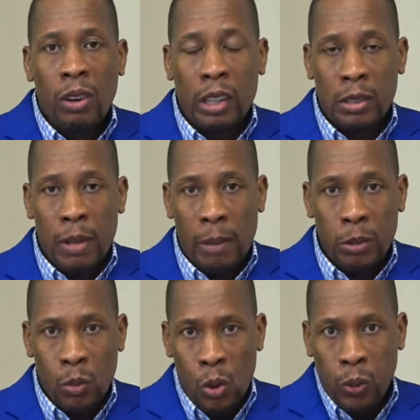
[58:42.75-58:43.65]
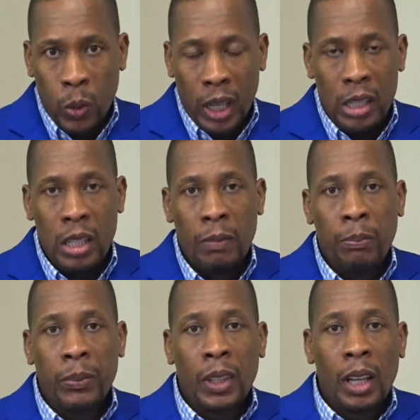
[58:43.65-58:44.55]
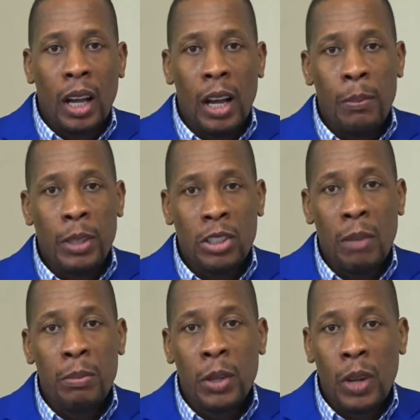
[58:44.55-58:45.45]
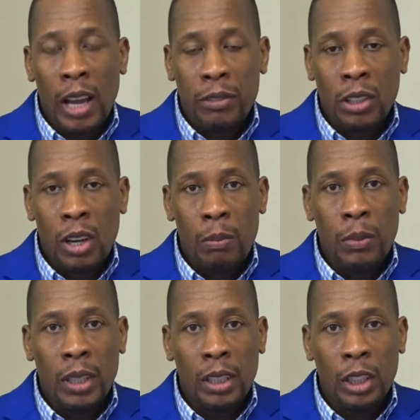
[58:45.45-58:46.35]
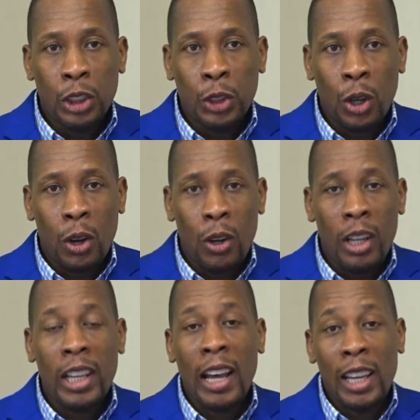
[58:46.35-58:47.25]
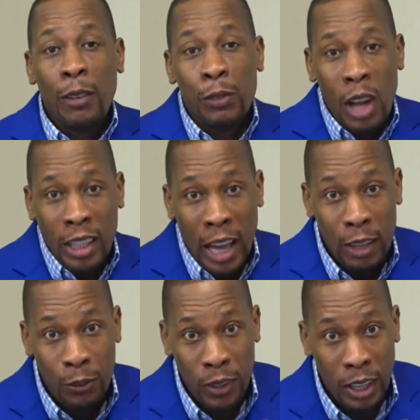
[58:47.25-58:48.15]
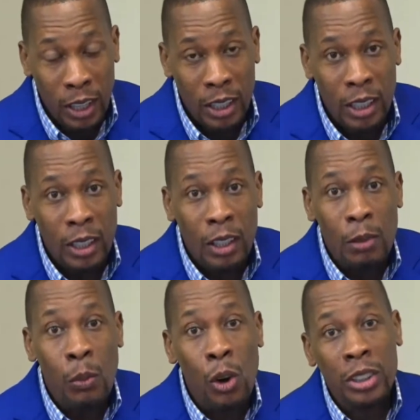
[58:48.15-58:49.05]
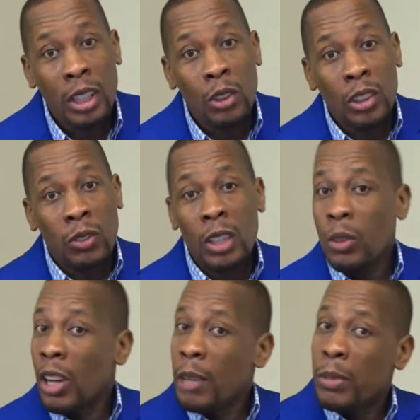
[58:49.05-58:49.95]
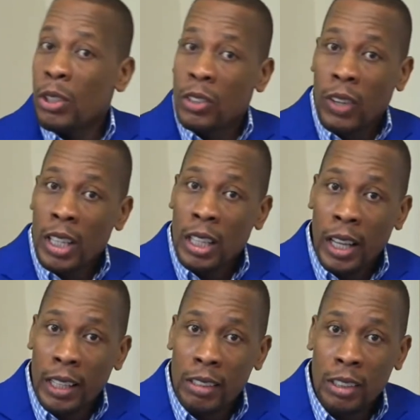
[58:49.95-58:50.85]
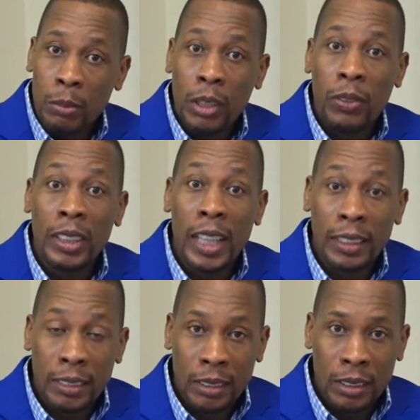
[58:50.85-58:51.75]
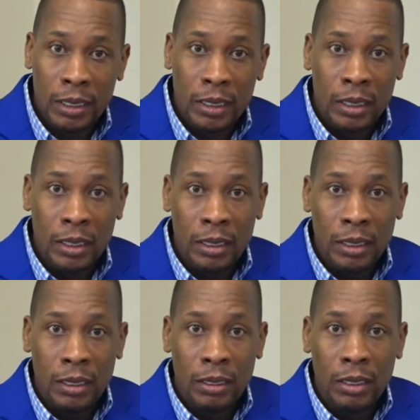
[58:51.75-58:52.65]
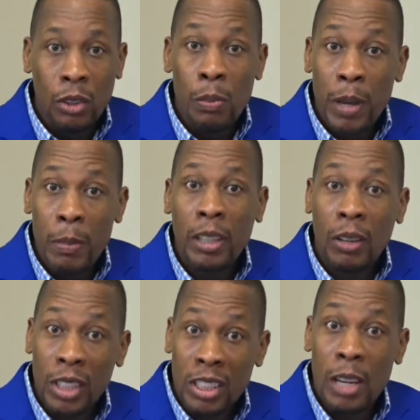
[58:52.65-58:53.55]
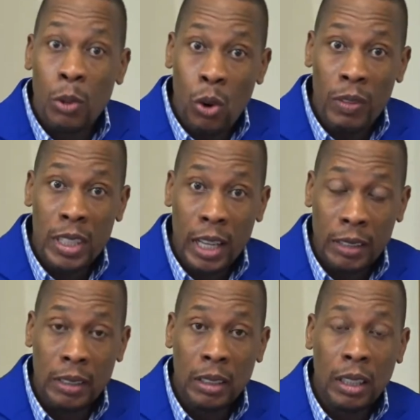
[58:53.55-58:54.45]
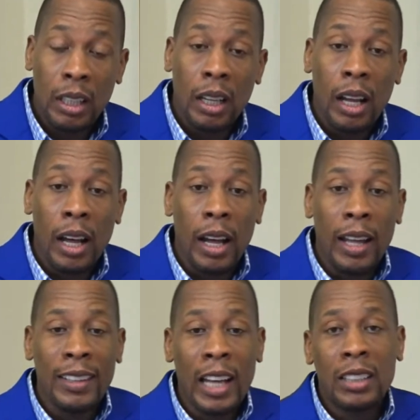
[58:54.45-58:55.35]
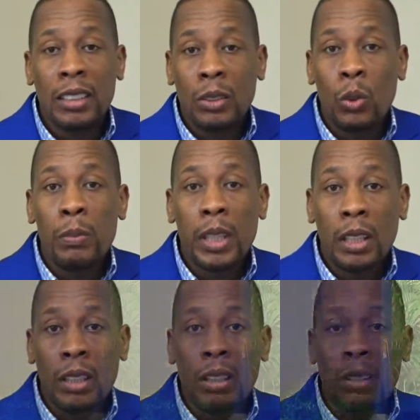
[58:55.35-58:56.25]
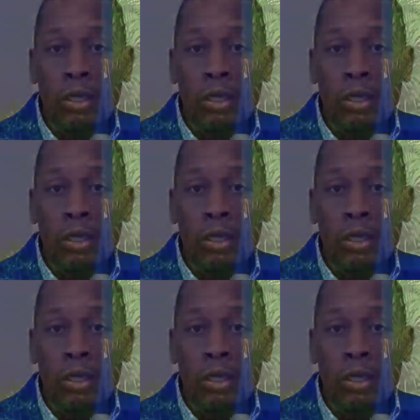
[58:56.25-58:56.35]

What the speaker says: for us to perhaps move quickly, but something will have to come in short order. If not, I fear most of those funds will not be used for any legacy, but for debt. The repayment of the same COVID debt. Yeah. And that would be